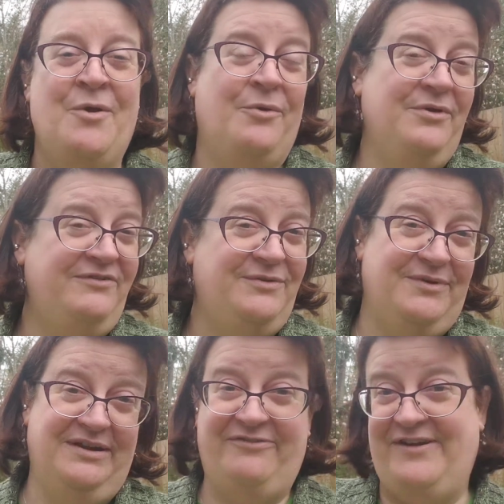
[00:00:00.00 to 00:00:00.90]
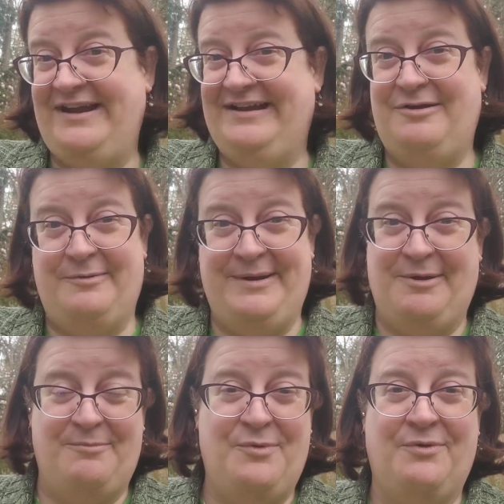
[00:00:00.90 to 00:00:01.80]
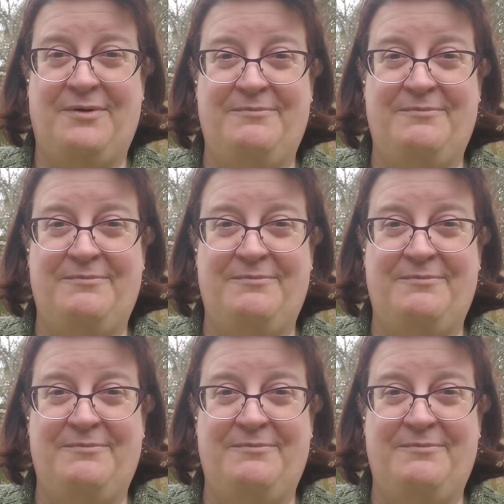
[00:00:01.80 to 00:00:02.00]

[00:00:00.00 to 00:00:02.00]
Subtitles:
or if you want to find out about more